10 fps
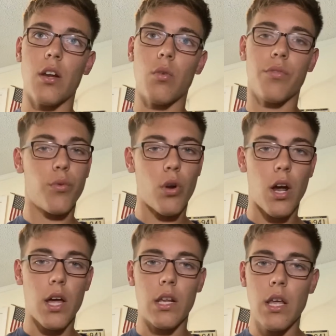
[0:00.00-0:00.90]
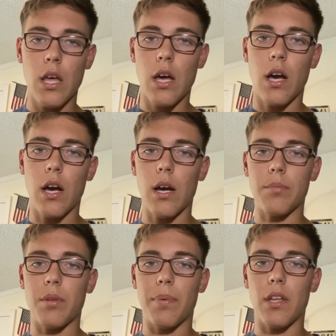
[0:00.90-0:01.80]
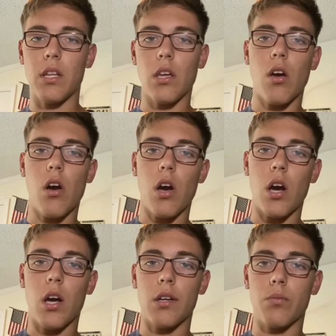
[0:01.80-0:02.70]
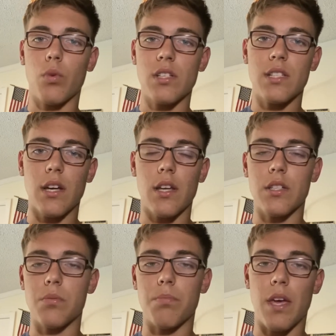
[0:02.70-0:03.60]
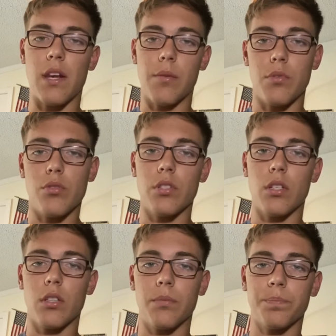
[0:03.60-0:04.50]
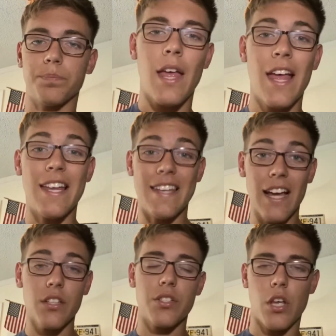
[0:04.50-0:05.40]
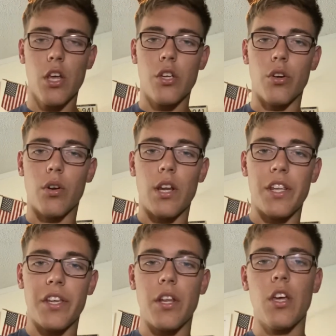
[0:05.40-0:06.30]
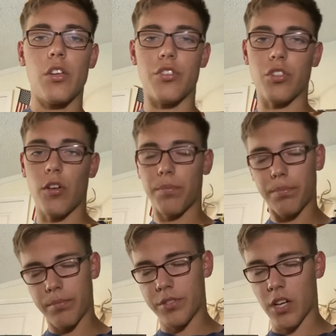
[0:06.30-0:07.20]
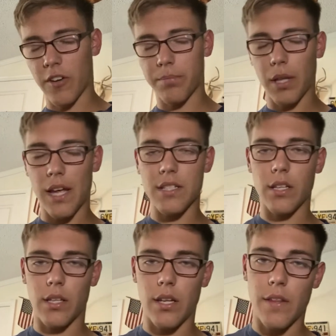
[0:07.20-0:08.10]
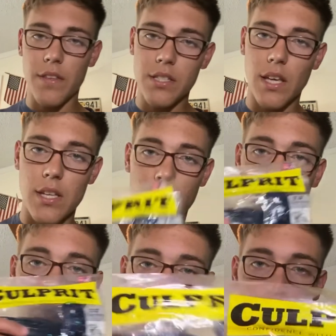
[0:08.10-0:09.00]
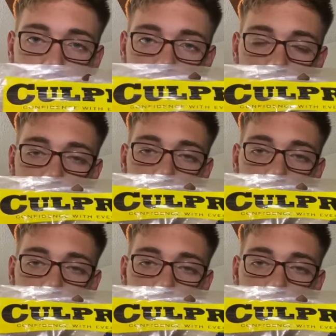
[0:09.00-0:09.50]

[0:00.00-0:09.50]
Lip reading: or 4/0, depending on what size bait I'm using. Next, you're going to need your soft plastic, and in this case, I'm going to be using